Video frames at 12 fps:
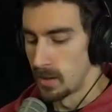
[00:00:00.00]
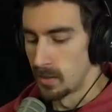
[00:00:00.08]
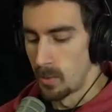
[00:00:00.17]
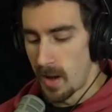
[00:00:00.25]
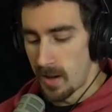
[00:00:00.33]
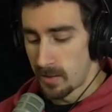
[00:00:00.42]

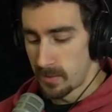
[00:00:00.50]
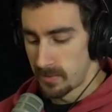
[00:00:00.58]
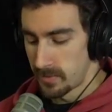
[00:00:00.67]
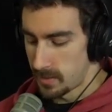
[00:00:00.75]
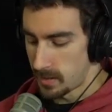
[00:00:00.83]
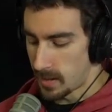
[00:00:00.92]
Well,
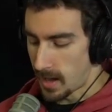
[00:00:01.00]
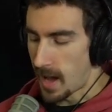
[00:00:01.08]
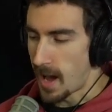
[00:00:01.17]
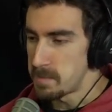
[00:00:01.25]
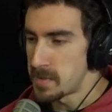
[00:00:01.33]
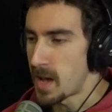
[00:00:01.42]

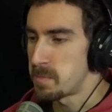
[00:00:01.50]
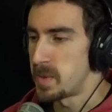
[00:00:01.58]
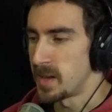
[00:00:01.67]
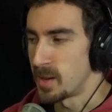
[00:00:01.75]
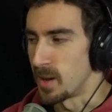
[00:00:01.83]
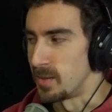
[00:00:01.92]
I'm not
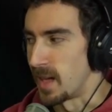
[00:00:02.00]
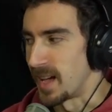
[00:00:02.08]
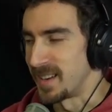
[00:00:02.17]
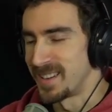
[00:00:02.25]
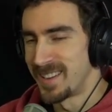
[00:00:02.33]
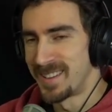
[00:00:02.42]
big on that,